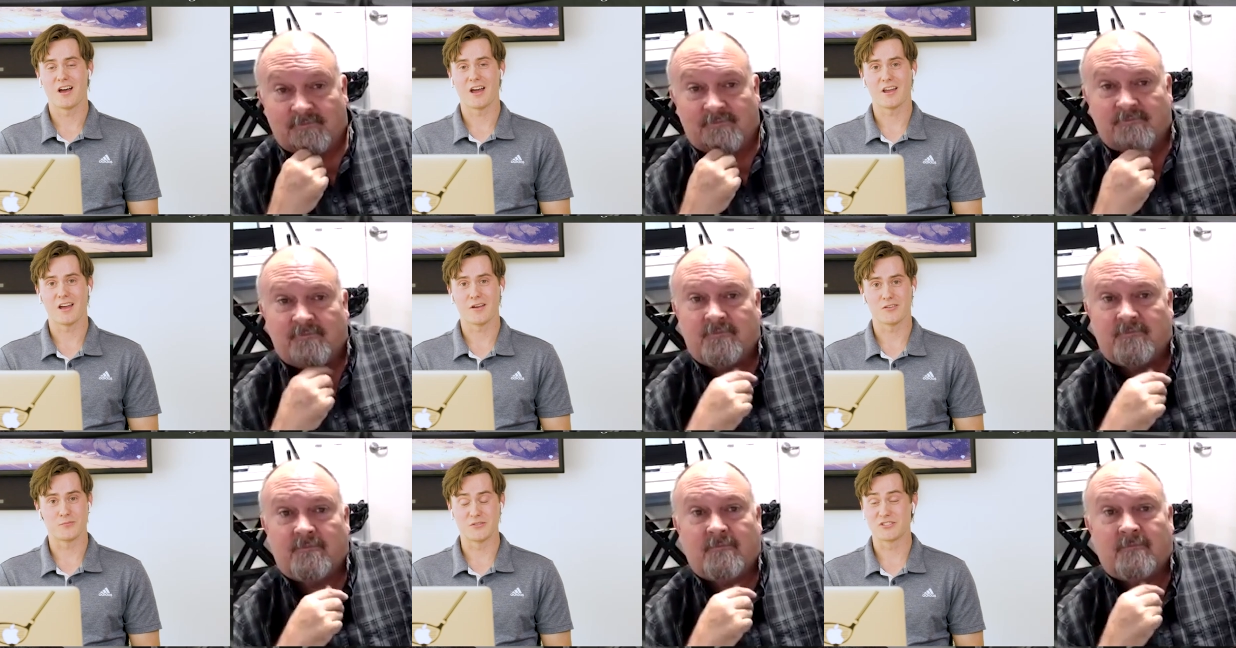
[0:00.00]
Speaker 1: uh,
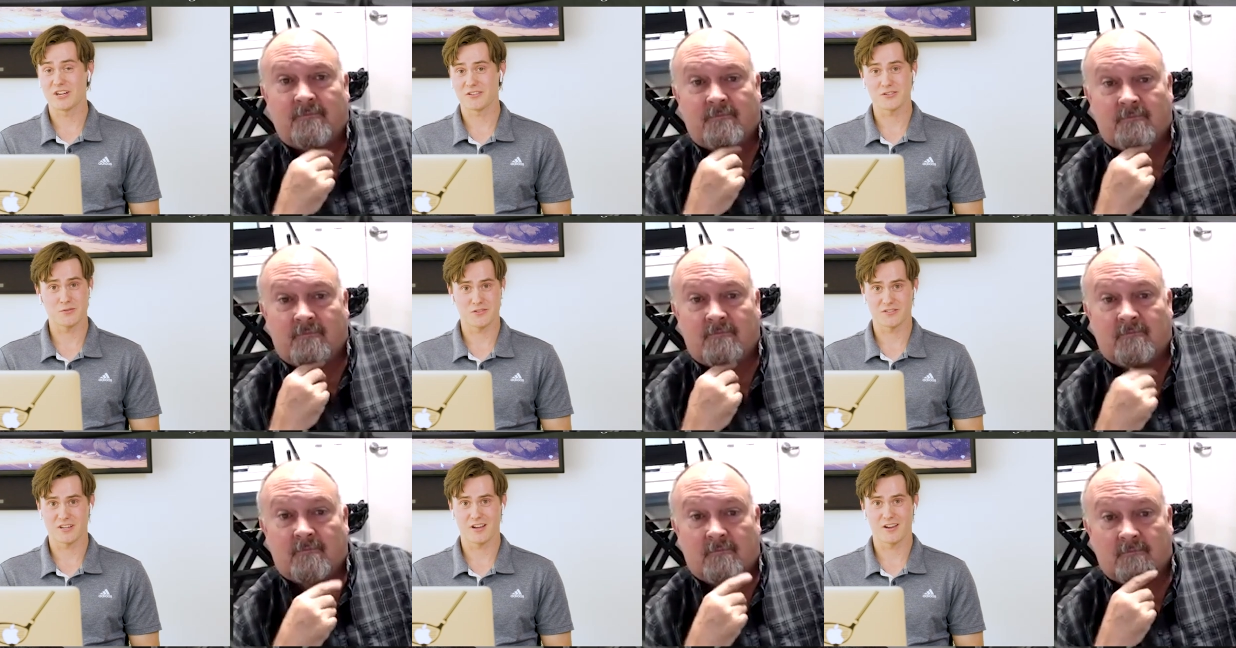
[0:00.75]
uh, you've been generous
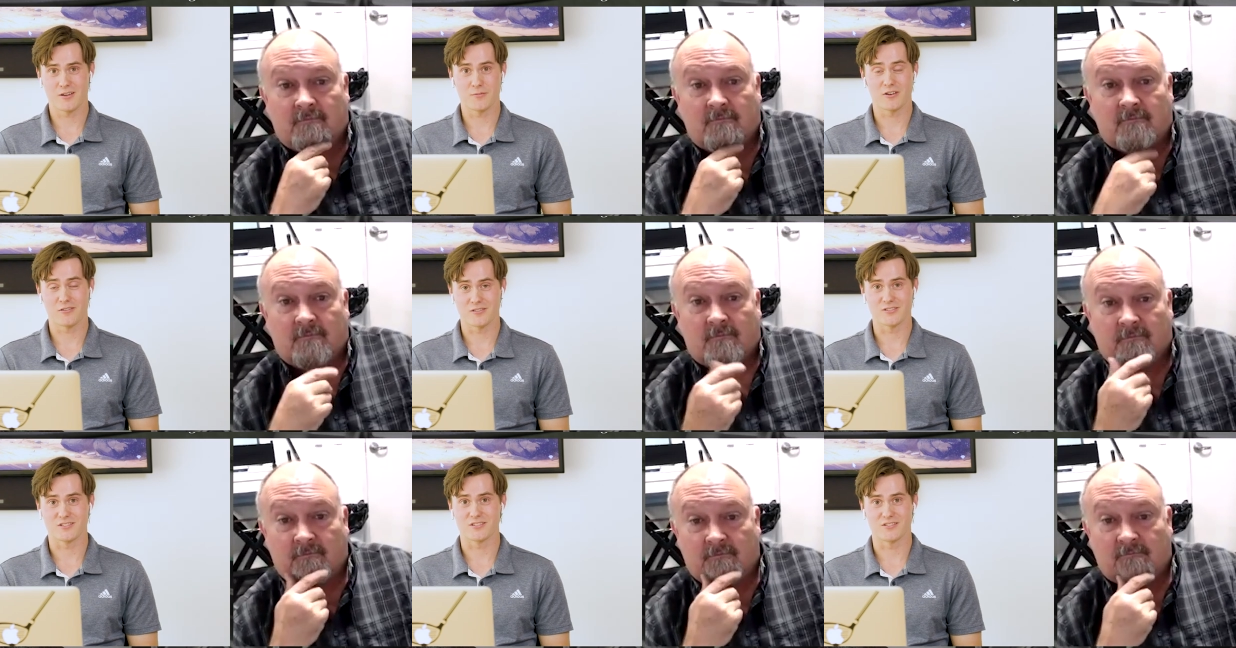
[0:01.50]
with your time. I know
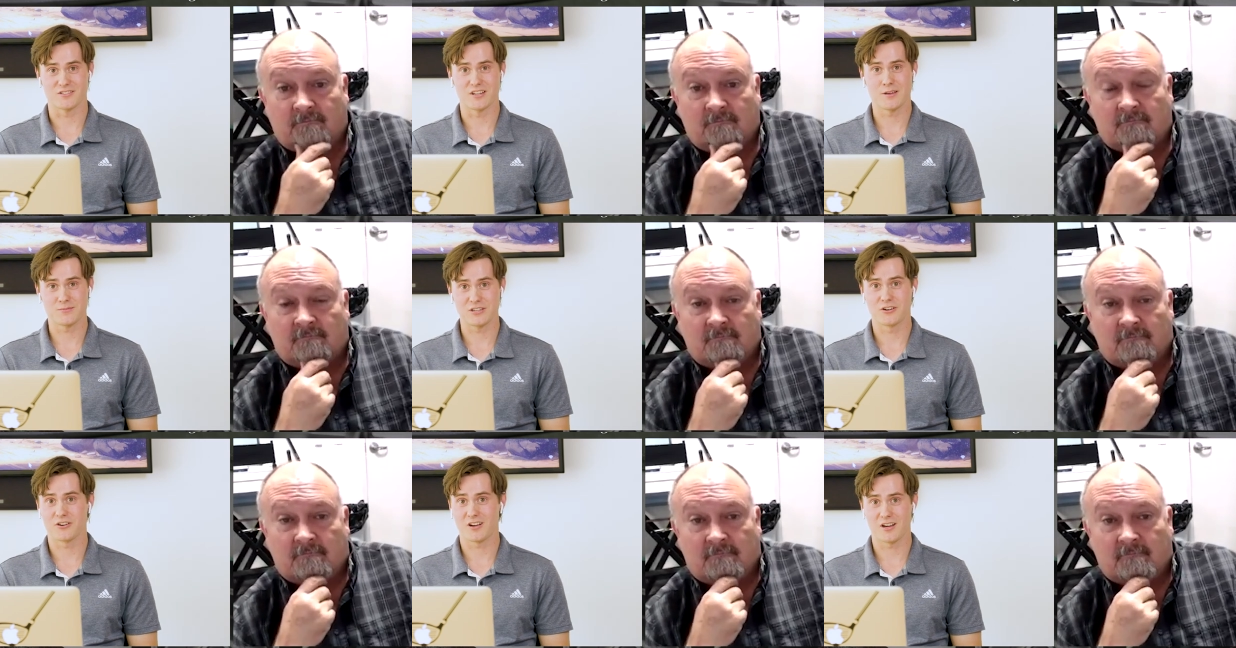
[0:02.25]
there's there's an
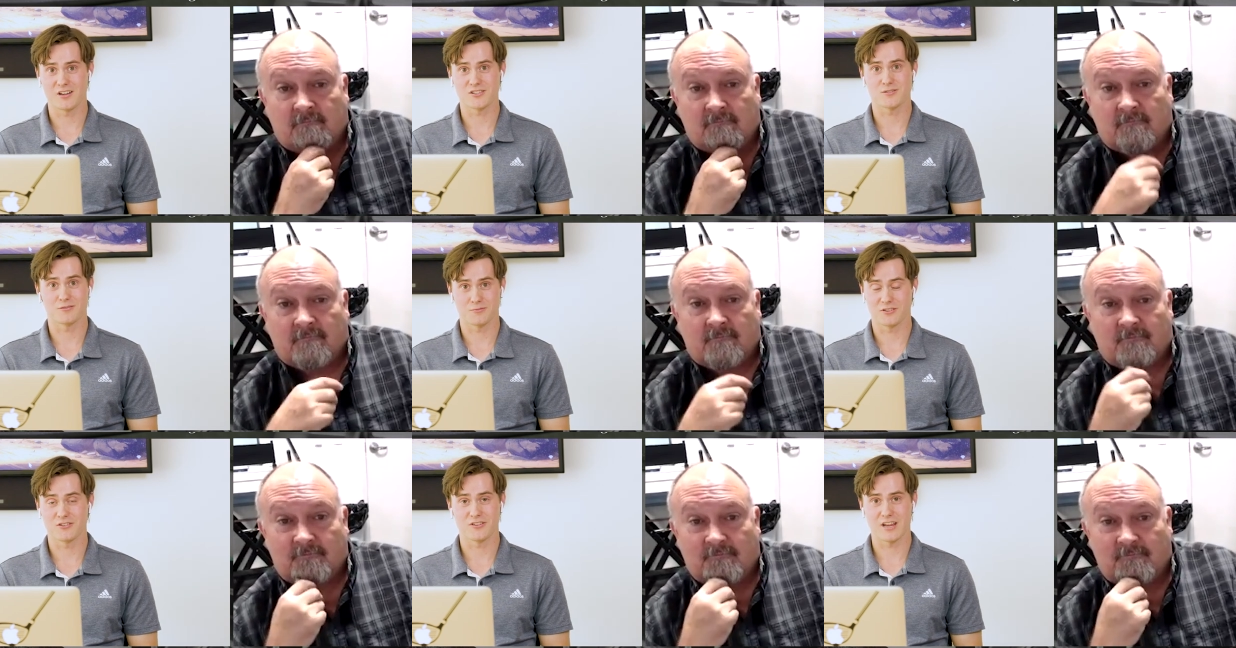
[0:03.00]
empty garage
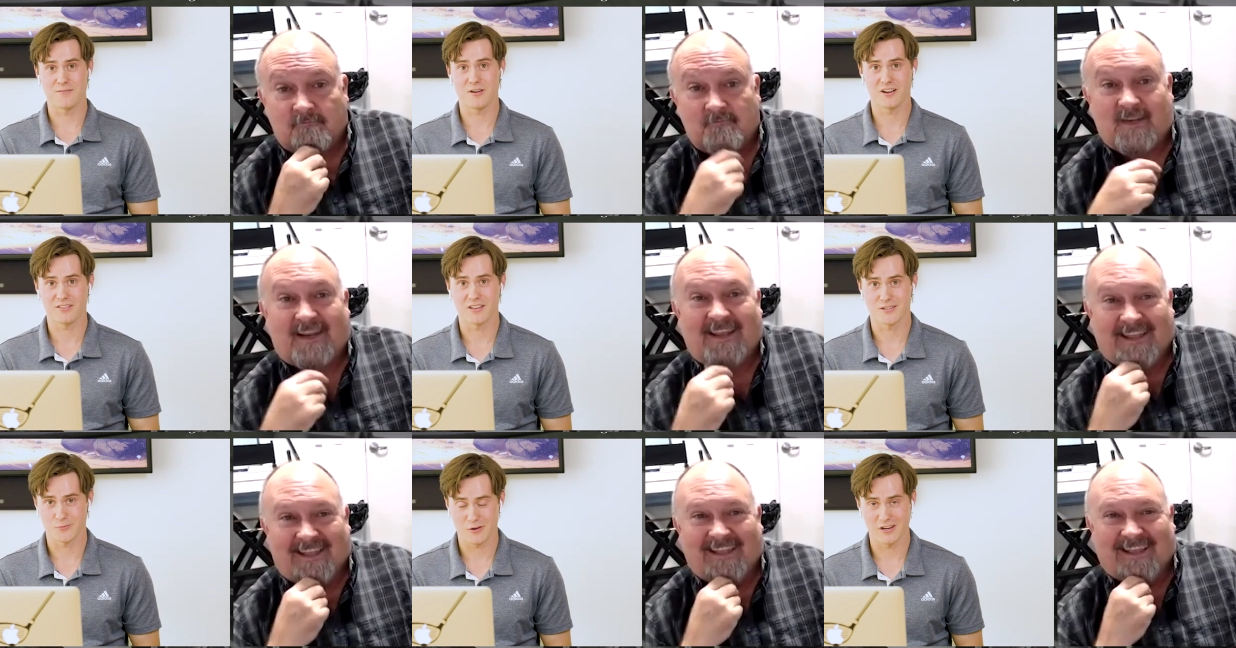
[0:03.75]
with your name on it
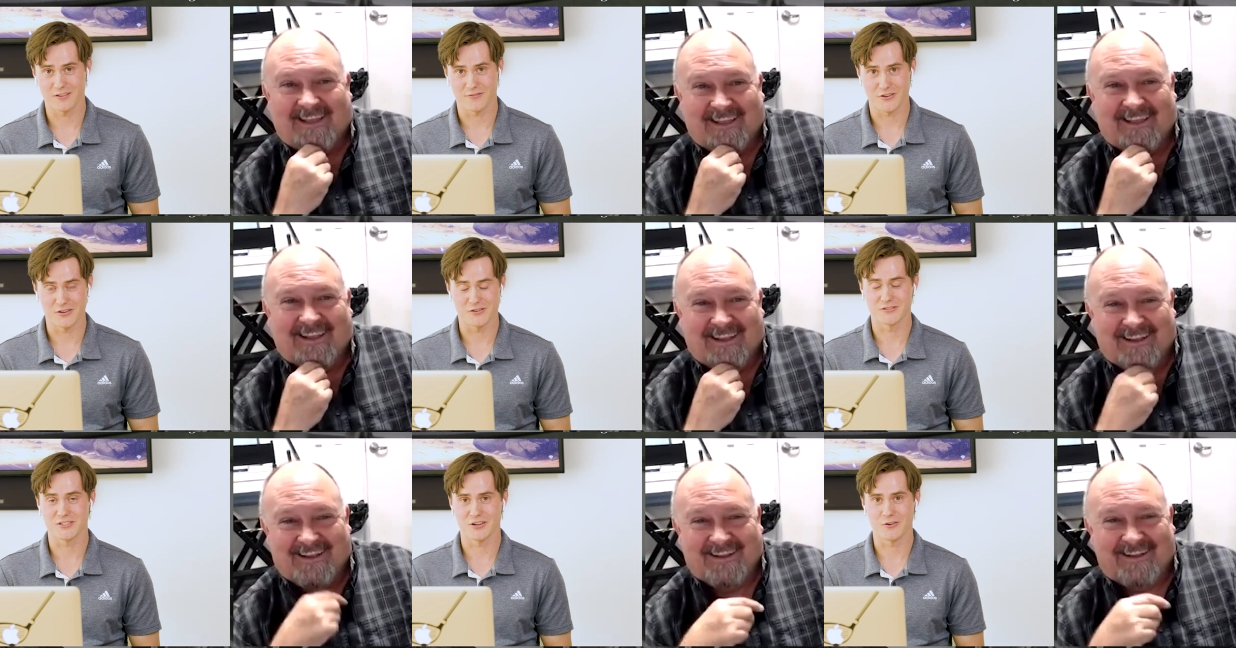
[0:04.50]
that's waiting for
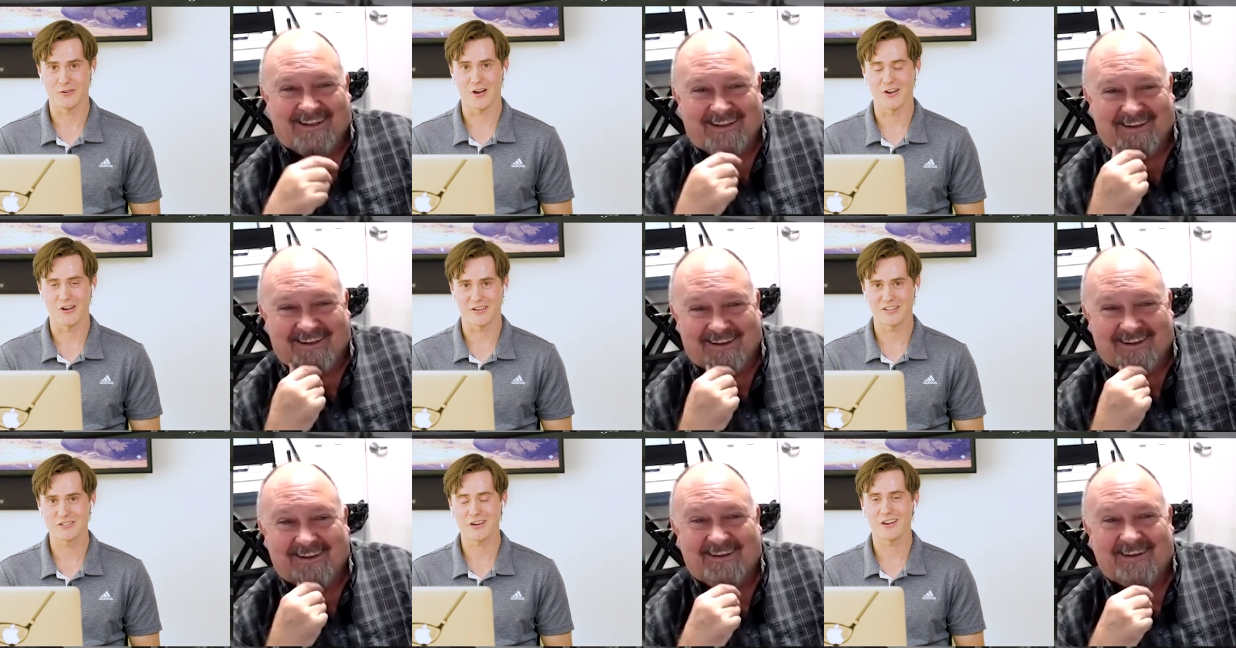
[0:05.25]
you. So I'll, I'll
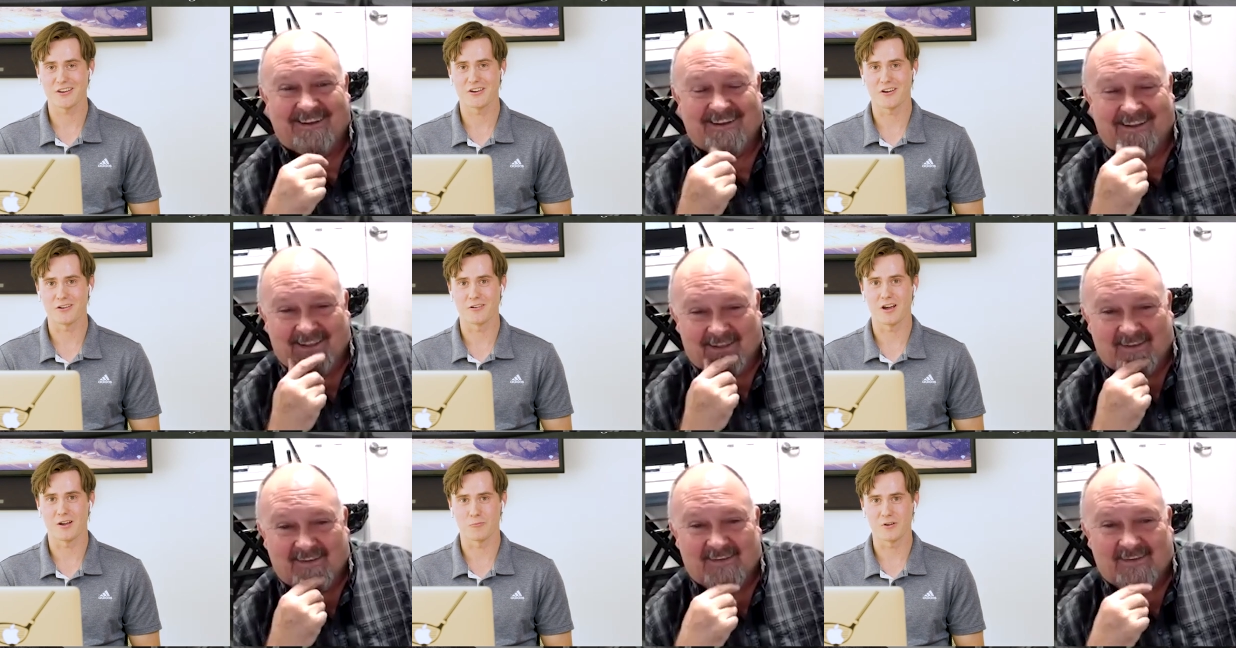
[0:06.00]
get you out of here
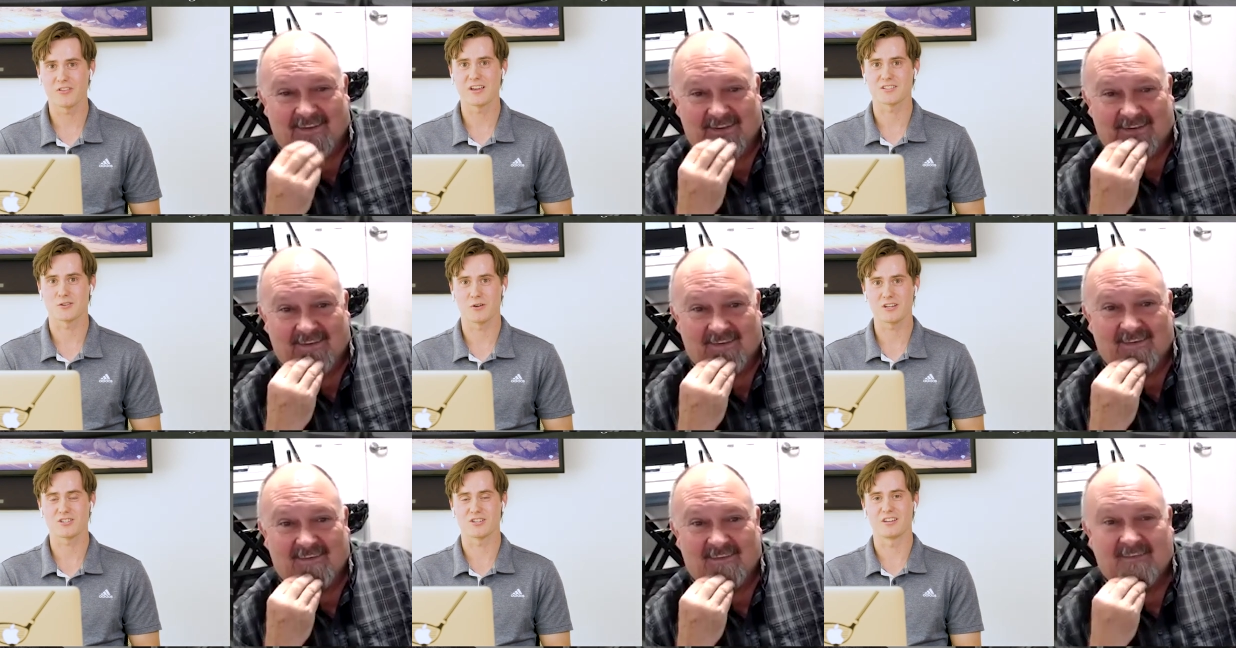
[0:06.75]
on, on one last
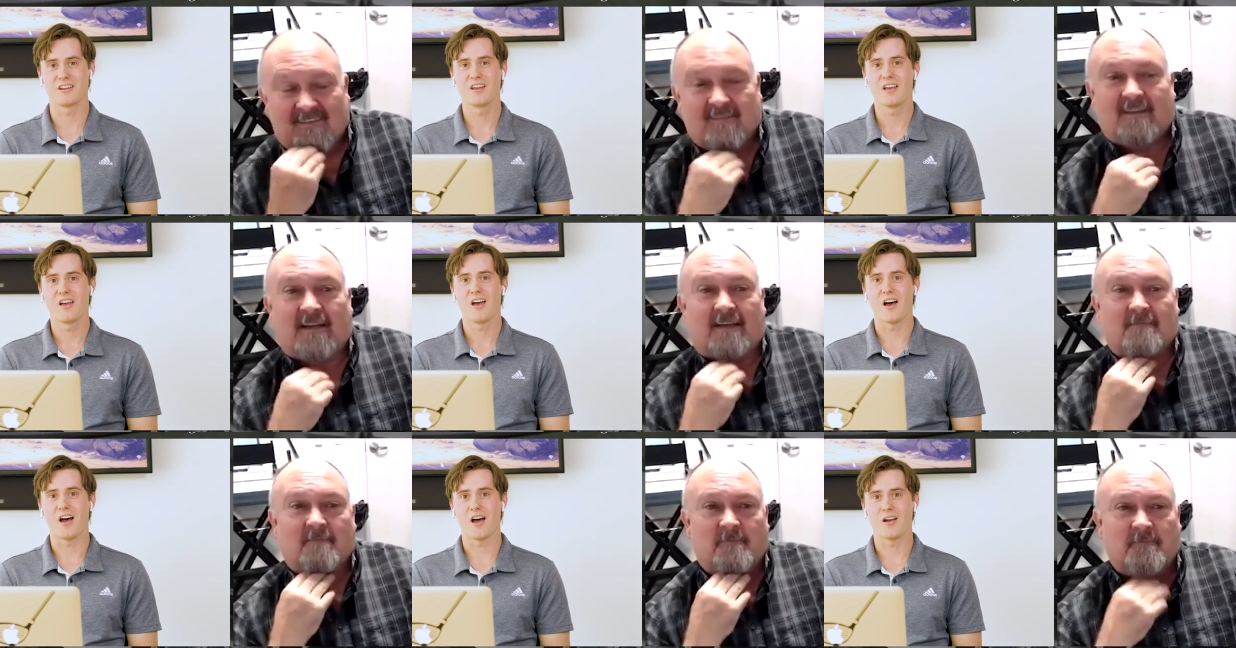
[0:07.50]
question.
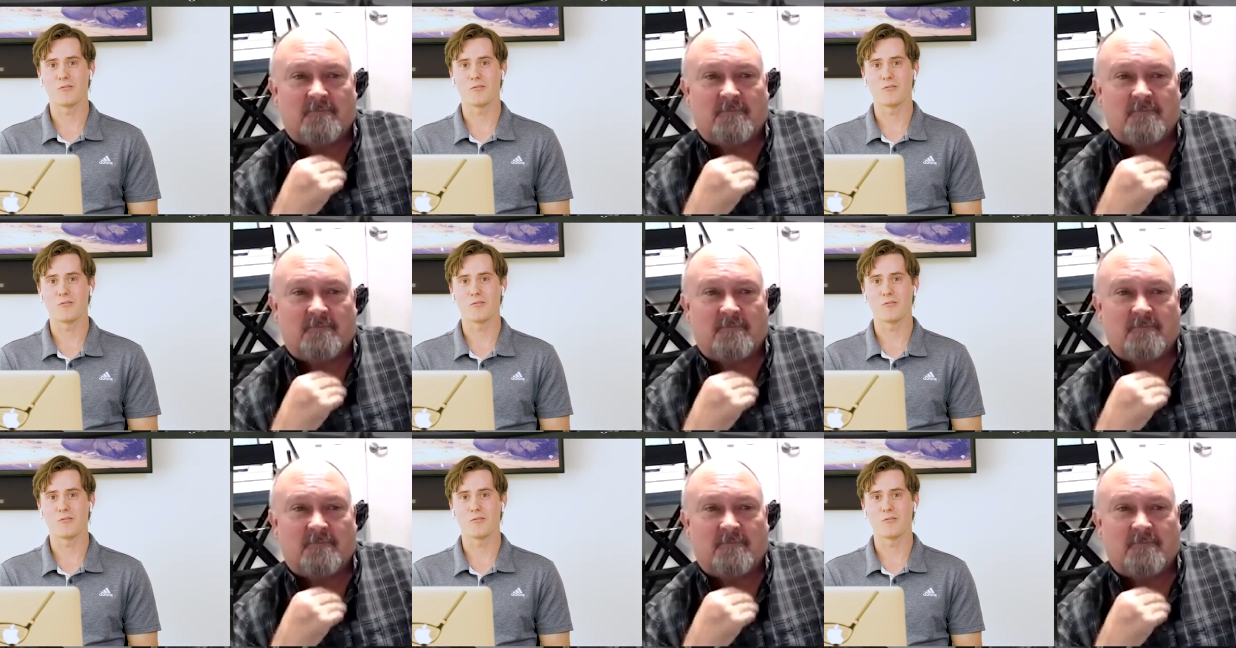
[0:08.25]
Uh,